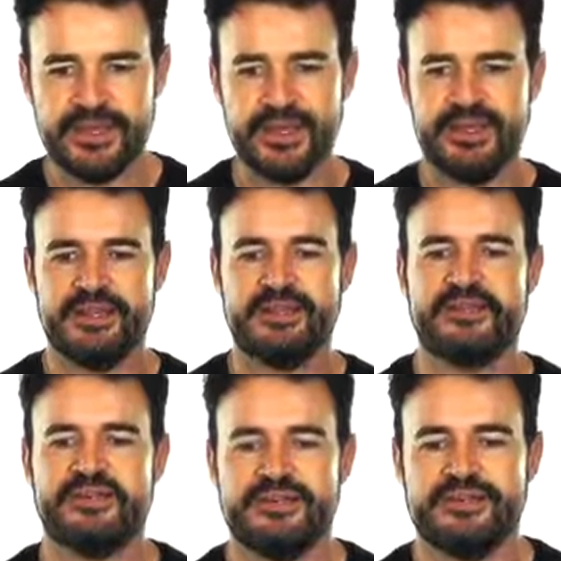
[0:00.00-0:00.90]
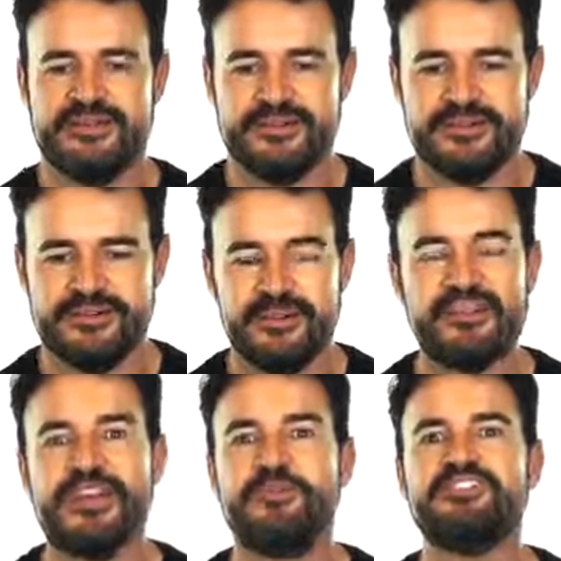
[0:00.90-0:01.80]
and
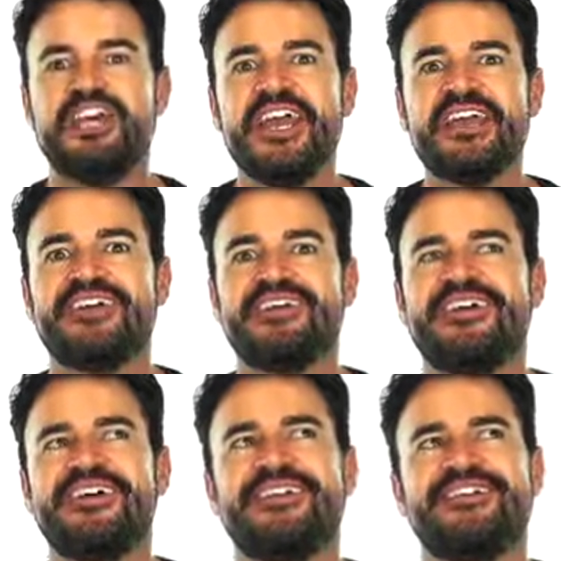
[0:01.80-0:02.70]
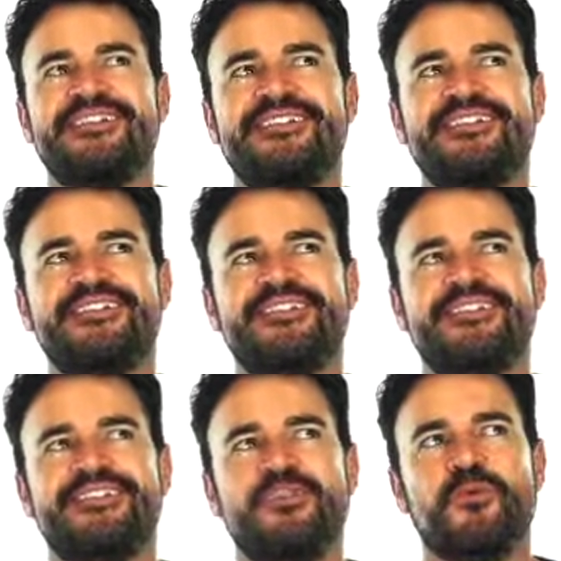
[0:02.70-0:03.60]
by the name Jane, and
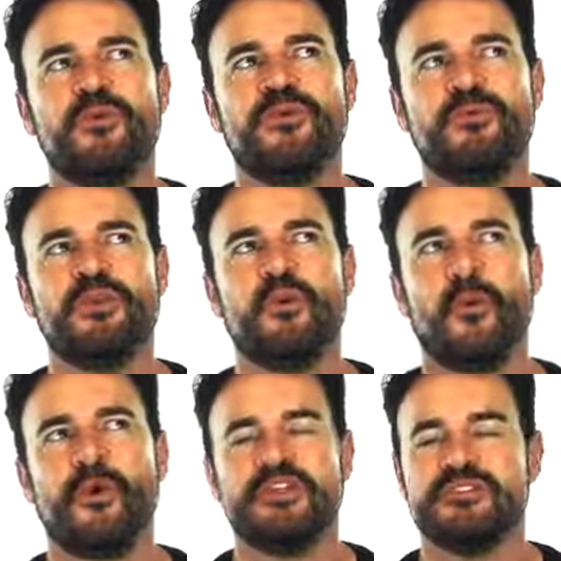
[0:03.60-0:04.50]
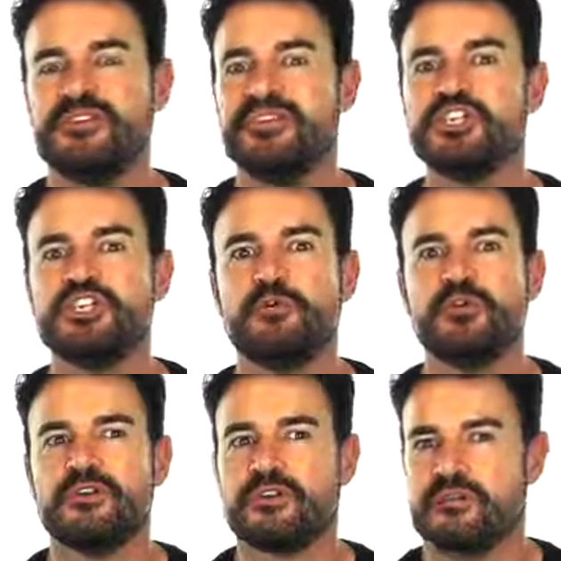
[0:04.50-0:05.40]
she would record,
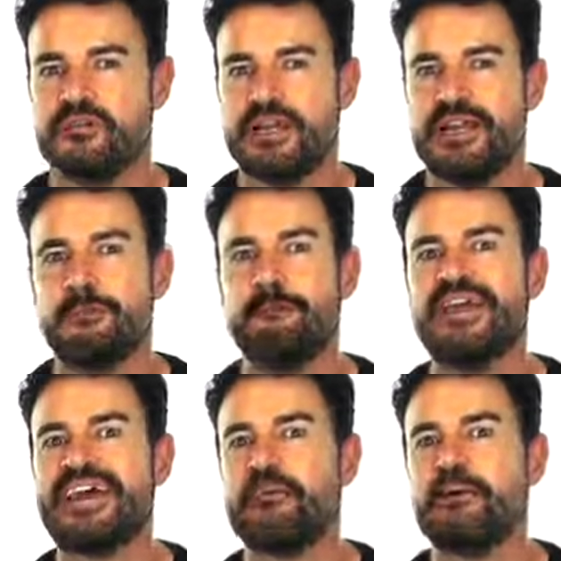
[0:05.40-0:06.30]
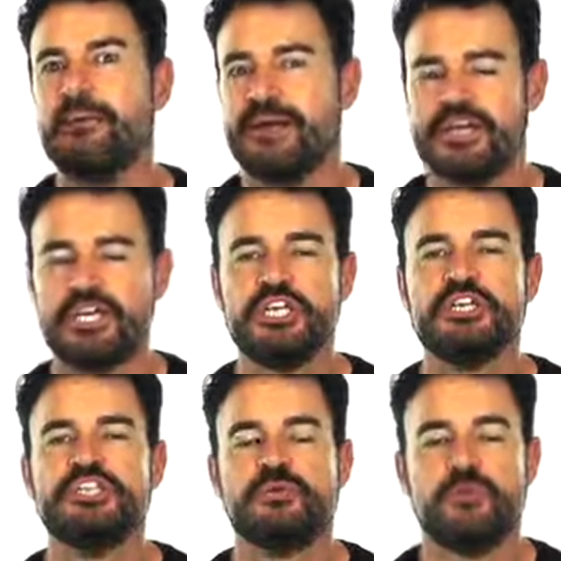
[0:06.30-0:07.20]
condicional, me grababa.
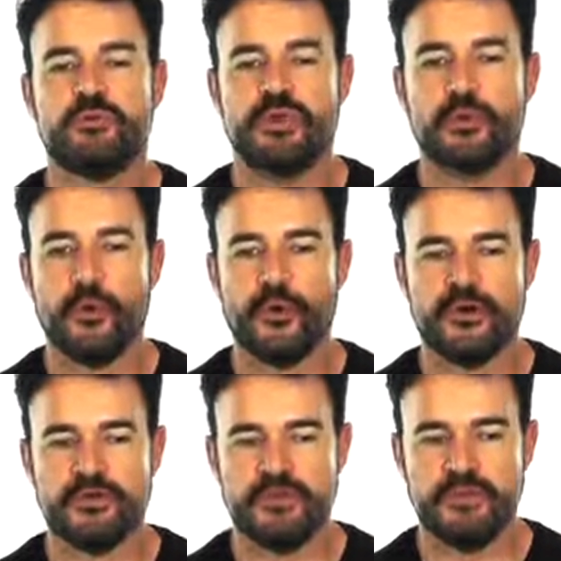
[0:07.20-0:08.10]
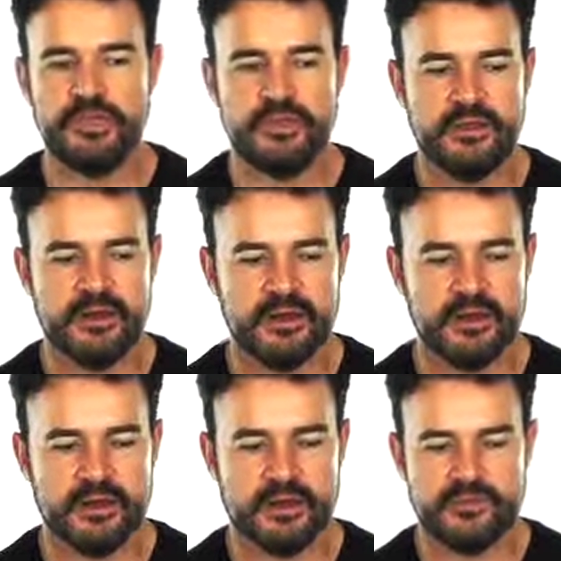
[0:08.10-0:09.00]
She would record for me a
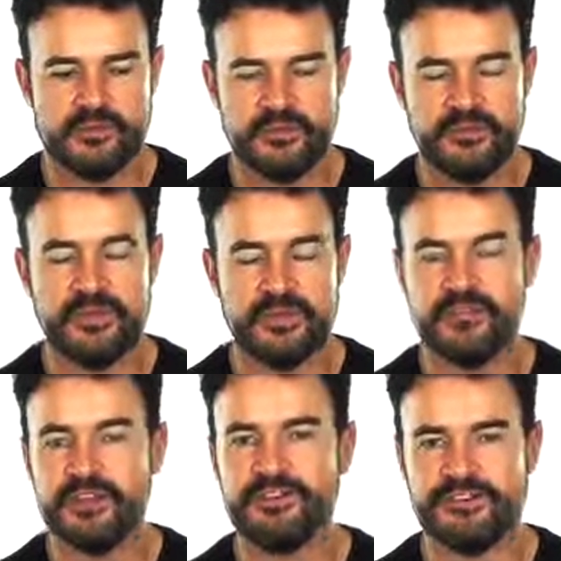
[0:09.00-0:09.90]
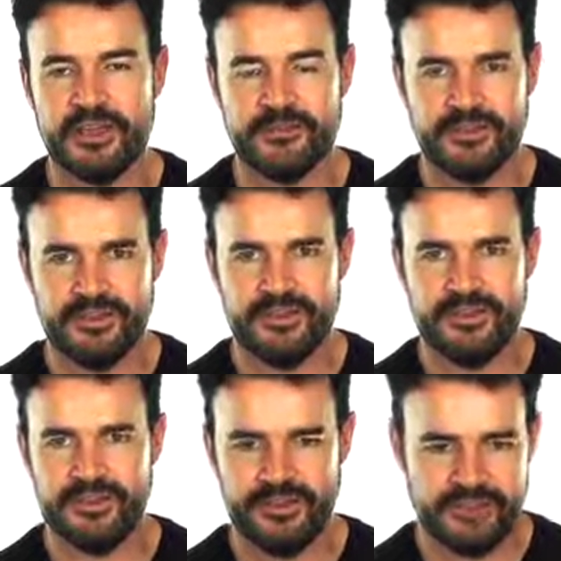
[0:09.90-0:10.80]
lot of on videotape
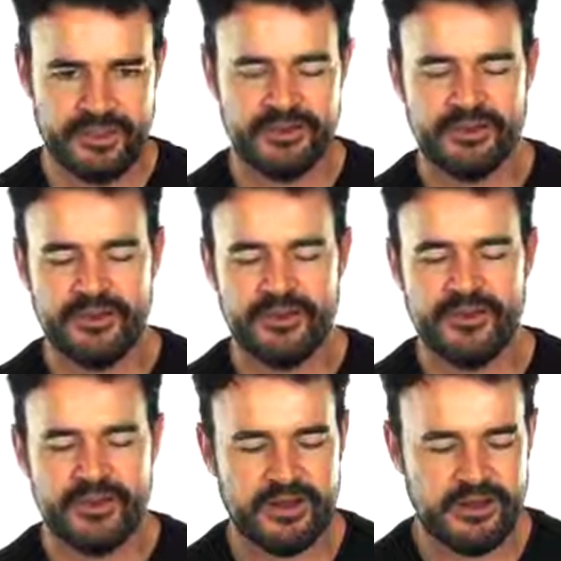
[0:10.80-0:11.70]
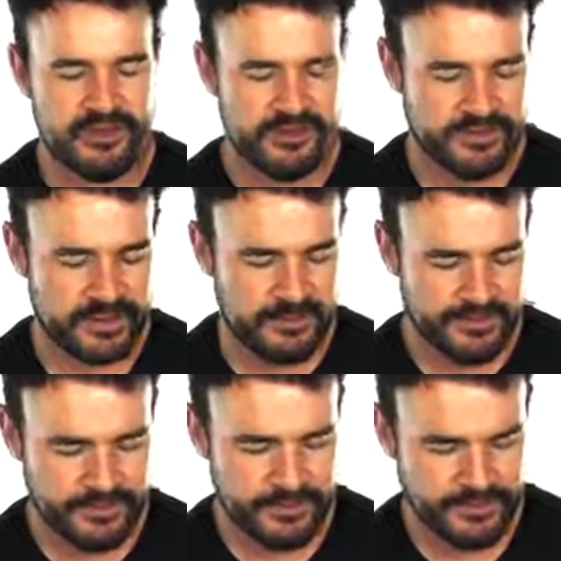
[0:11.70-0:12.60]
and video, a lot of the
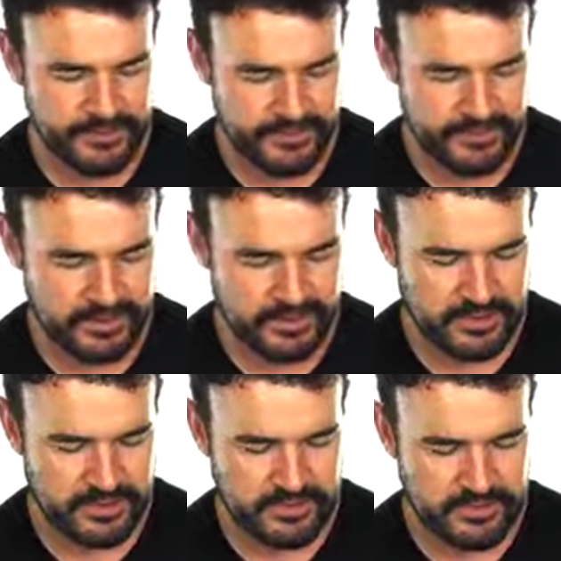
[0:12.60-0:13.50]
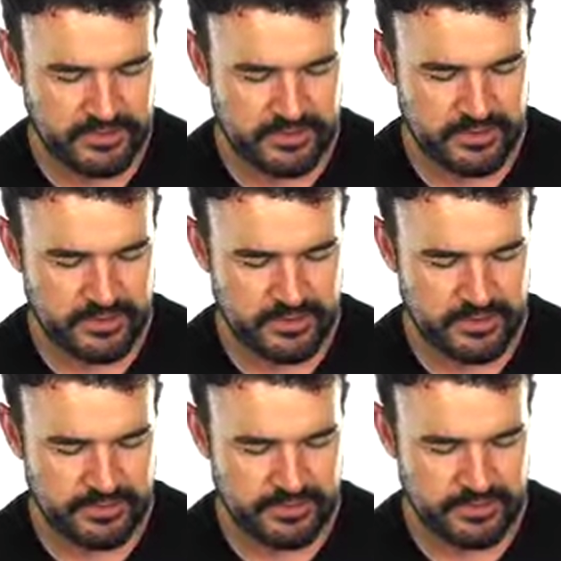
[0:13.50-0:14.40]
episodes
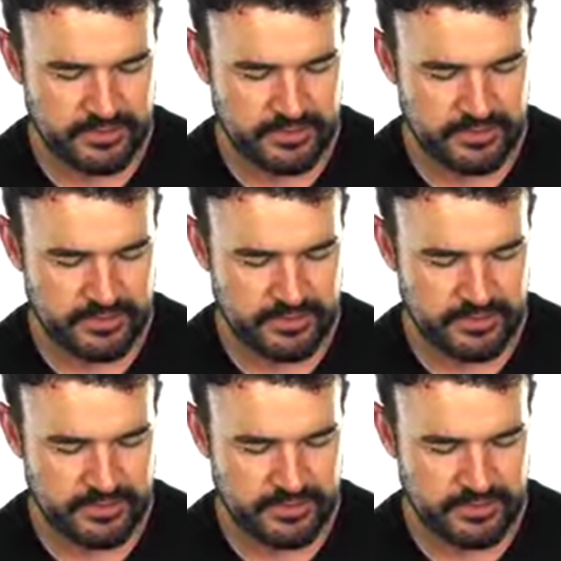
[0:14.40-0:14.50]
for